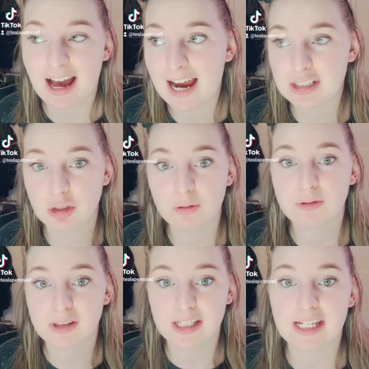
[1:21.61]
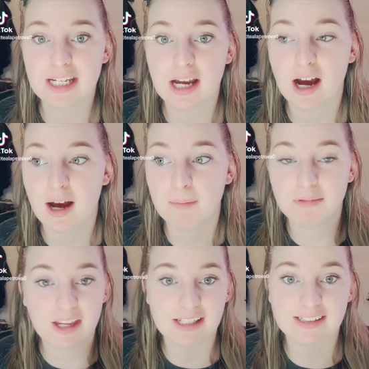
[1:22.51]
I do see um,
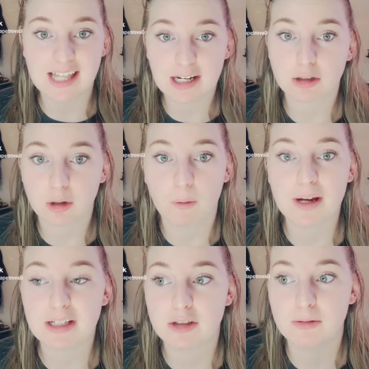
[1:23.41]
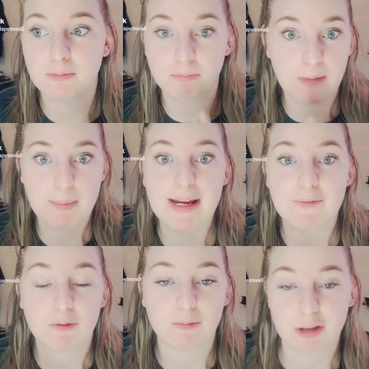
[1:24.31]
things that are going to maybe
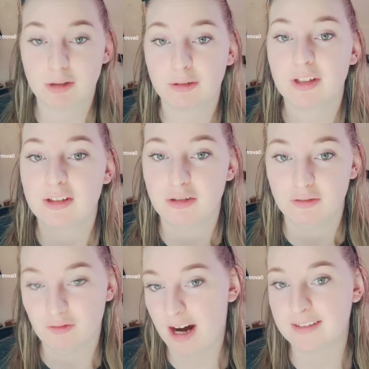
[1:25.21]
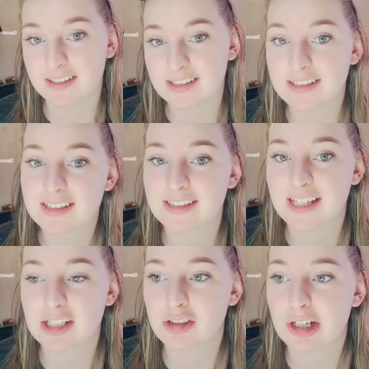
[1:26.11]
even result into violence in this
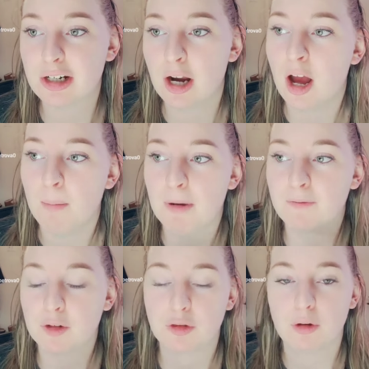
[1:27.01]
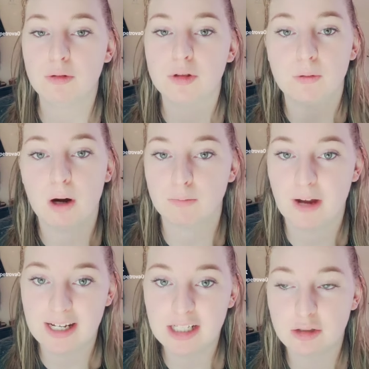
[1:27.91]
next year, but for those who are
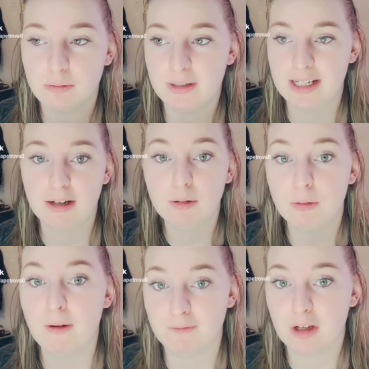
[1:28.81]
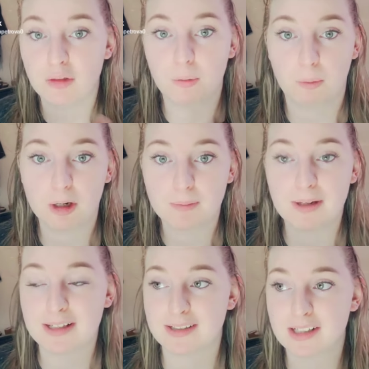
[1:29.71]
ready to heal, who have done the work,
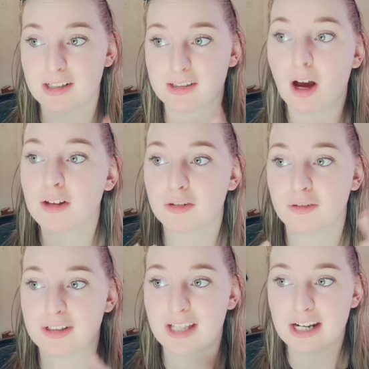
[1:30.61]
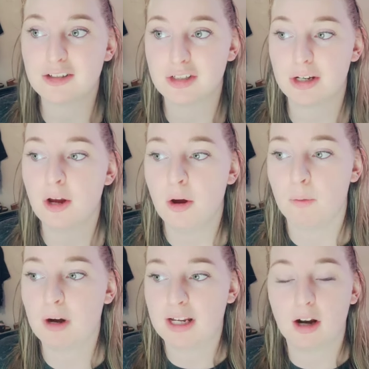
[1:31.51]
because there's also this energy
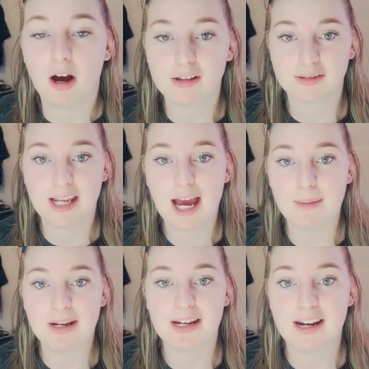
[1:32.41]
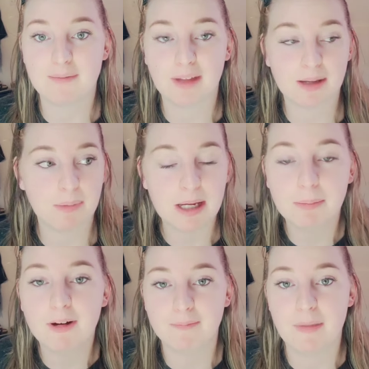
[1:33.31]
where I could also tap in and I'm like,
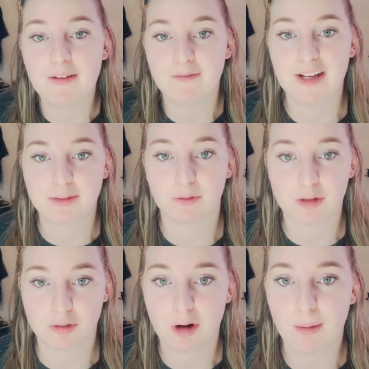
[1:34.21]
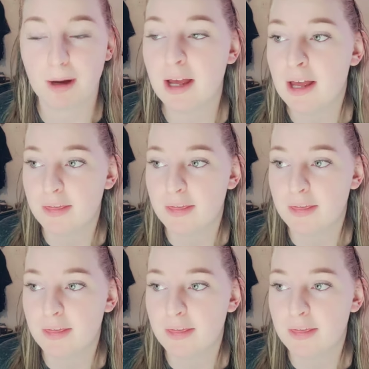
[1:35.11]
people have been faced with their trauma.